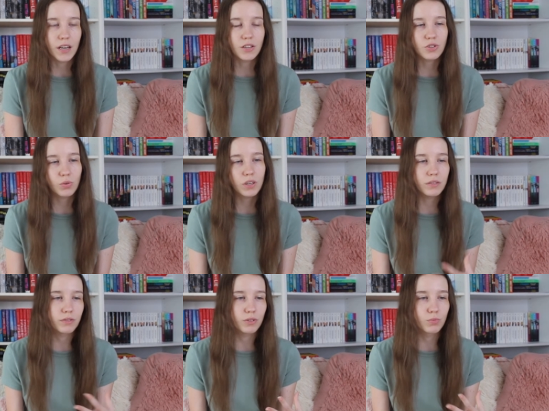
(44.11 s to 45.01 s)
is sort
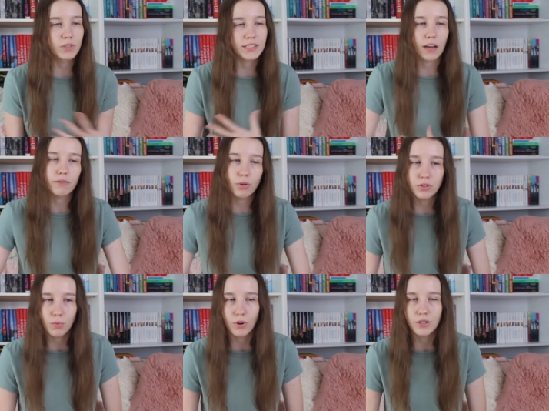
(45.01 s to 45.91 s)
of resentful
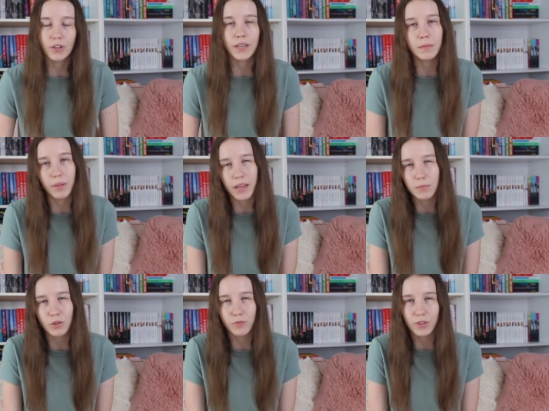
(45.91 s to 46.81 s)
towards her. He
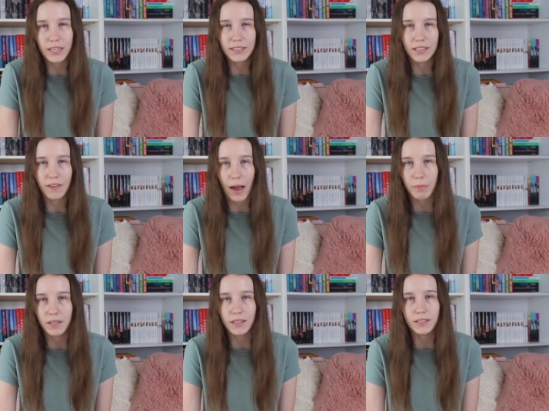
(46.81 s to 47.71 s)
blames her for things that have
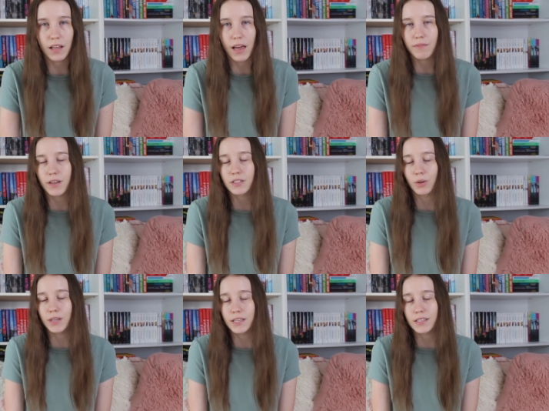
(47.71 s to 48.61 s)
happened in his life, and
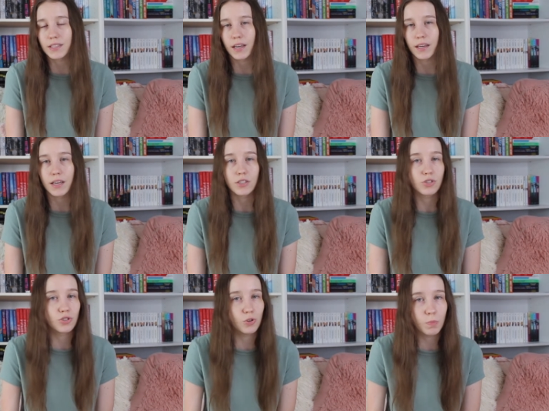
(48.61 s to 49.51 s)
so he is like a
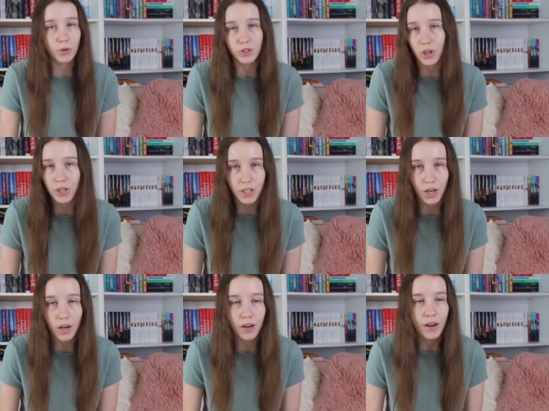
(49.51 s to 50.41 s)
super jerk to
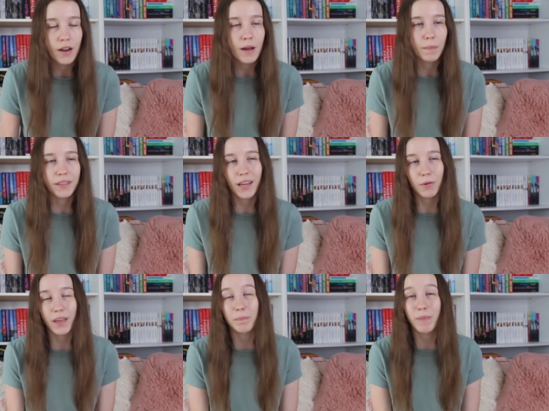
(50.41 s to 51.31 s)
her. But they
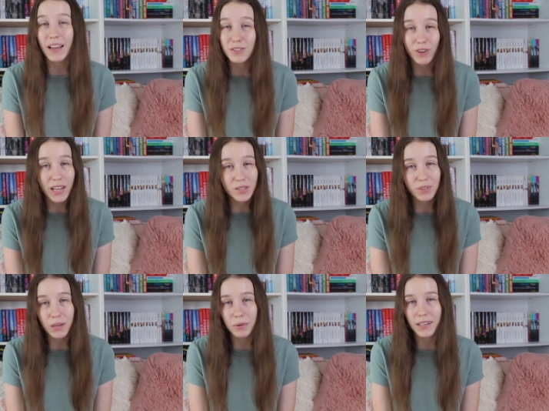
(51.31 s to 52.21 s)
were like best friends
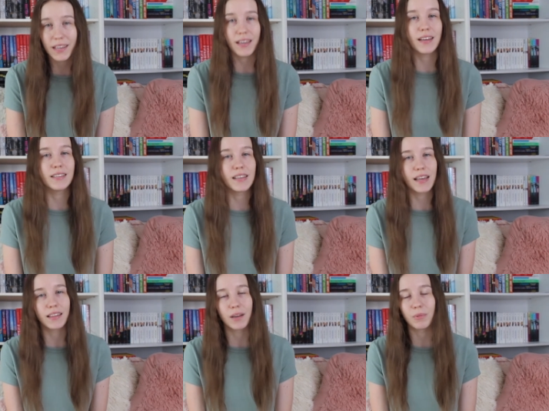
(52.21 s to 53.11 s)
when they were kids,
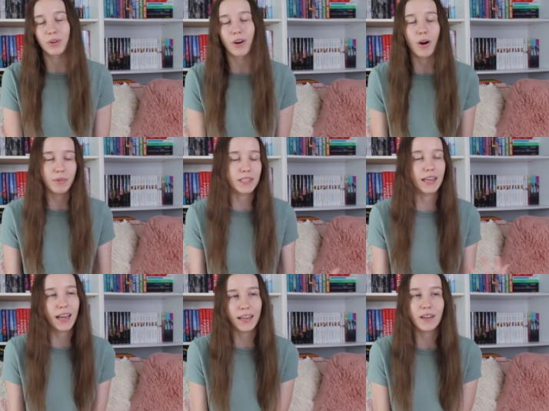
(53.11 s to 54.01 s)
and they were always
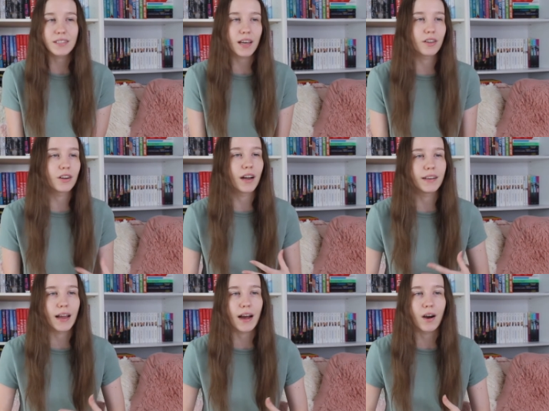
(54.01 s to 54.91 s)
like hanging out together,
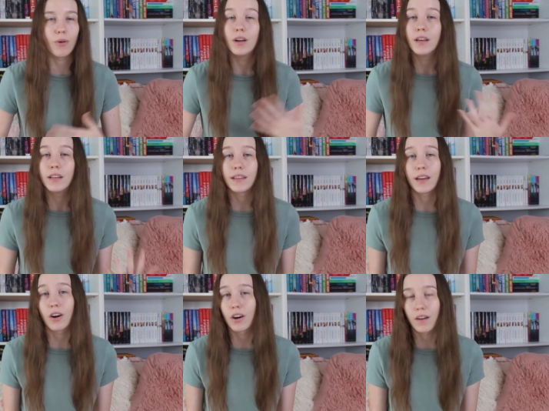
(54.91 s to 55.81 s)
and now
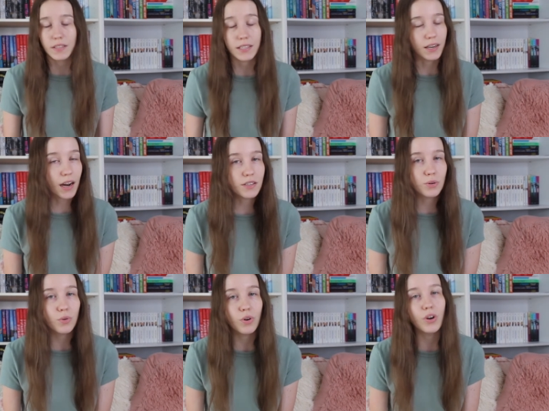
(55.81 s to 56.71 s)
they are obviously in high
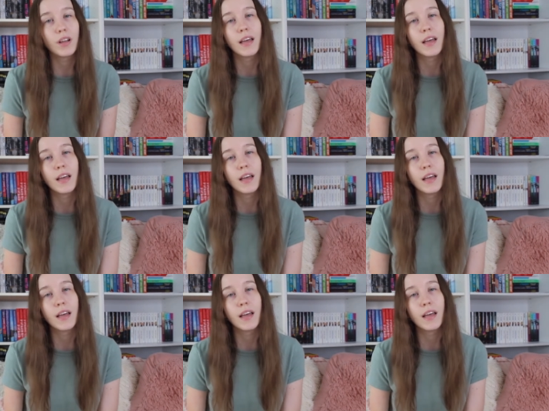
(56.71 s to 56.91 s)
school,